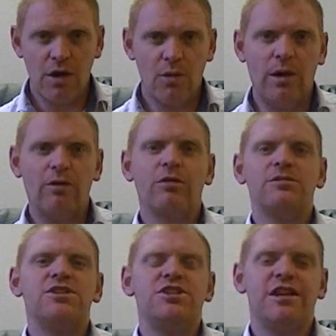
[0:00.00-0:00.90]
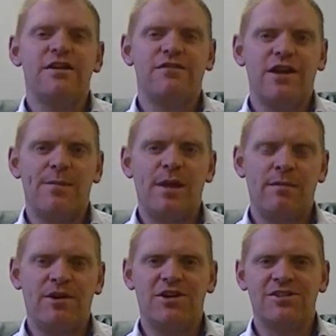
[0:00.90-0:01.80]
Welcome to GFM
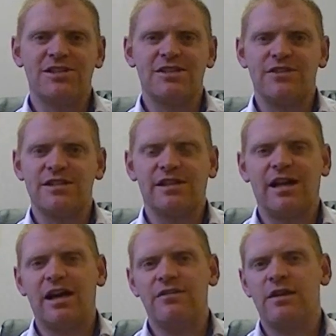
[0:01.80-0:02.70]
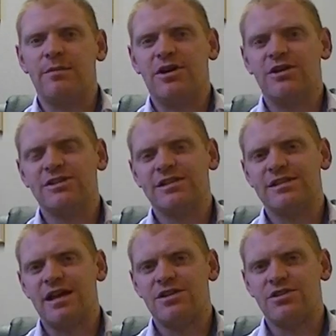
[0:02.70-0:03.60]
Hypnosis for this live hypnosis
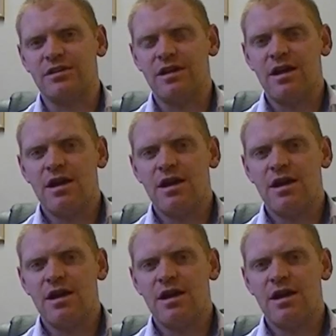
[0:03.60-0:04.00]
session.